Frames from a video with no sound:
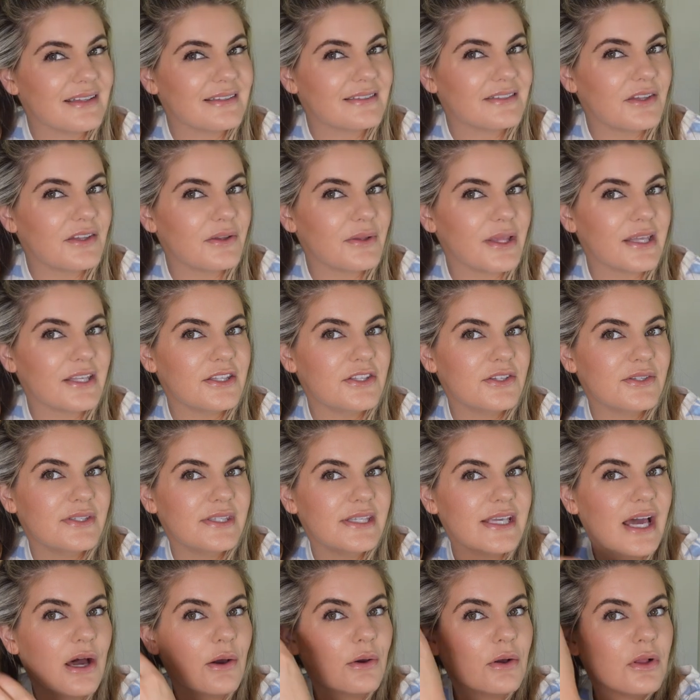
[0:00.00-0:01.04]
So like, do you
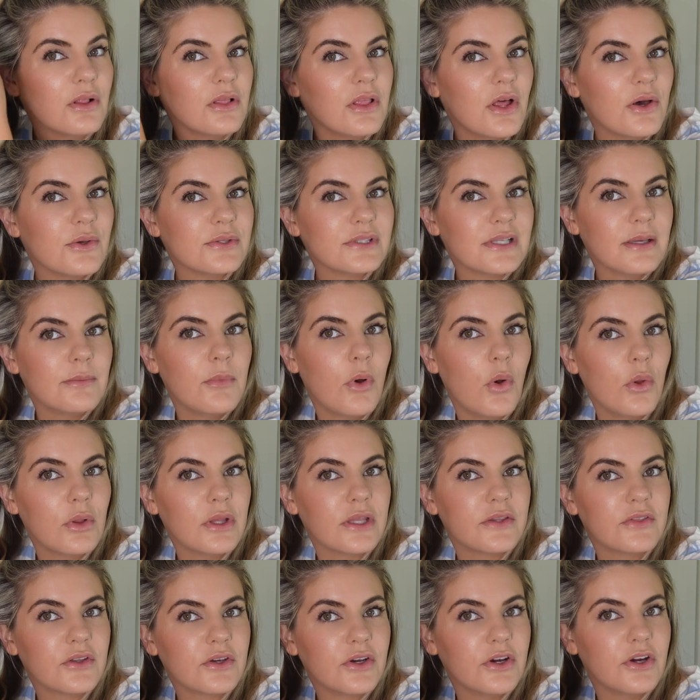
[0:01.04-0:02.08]
see how close I'm
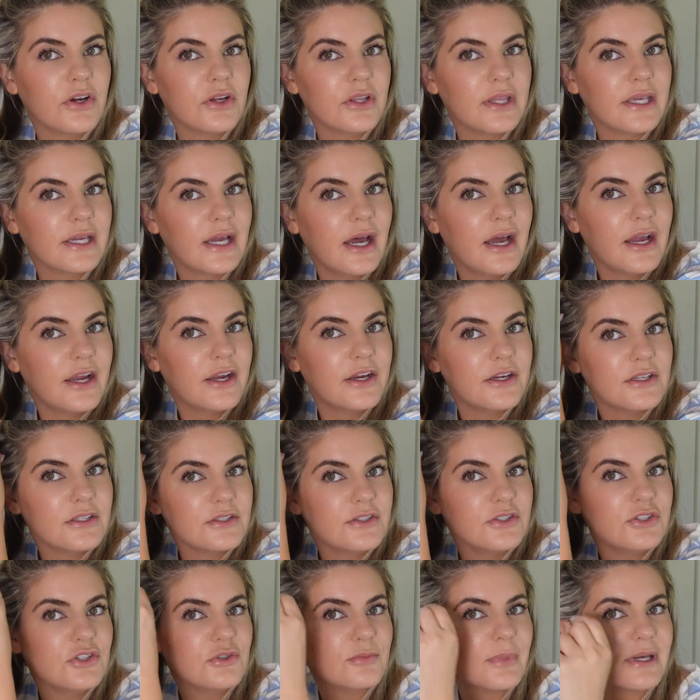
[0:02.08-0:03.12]
holding the curling iron
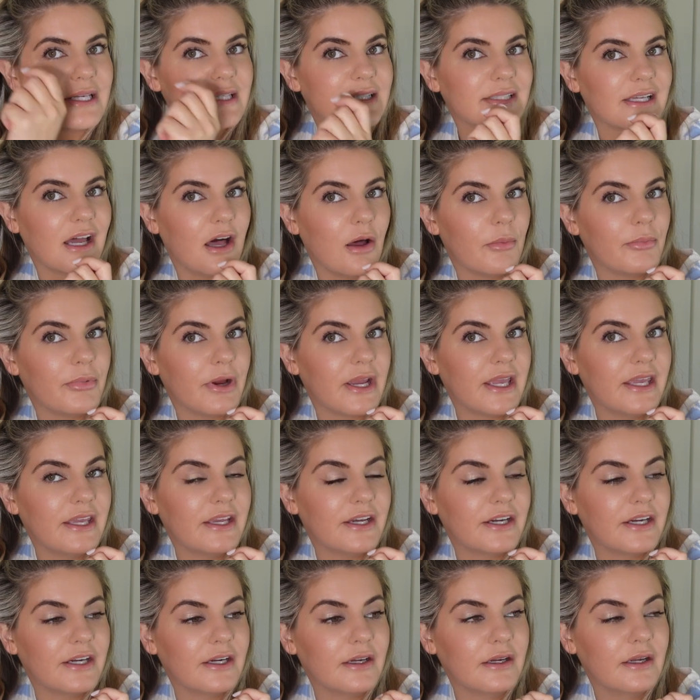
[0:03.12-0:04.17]
to my scalp right
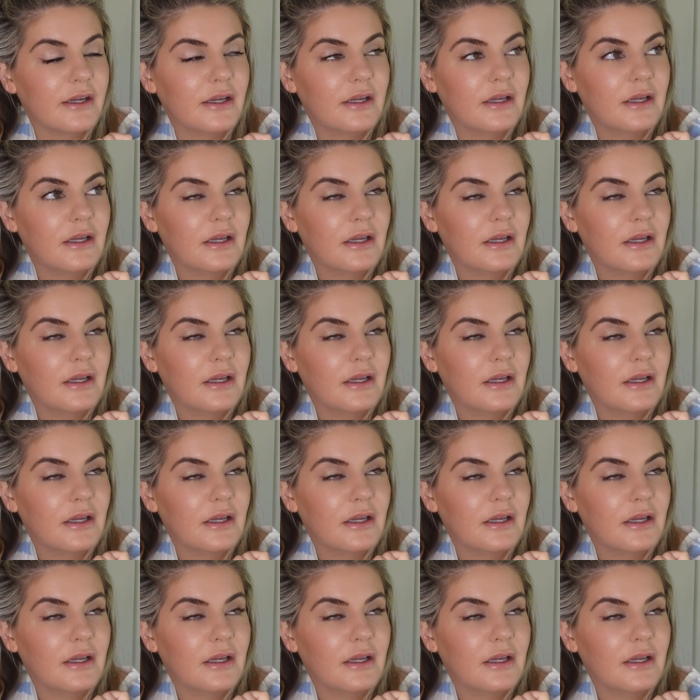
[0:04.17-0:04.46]
here?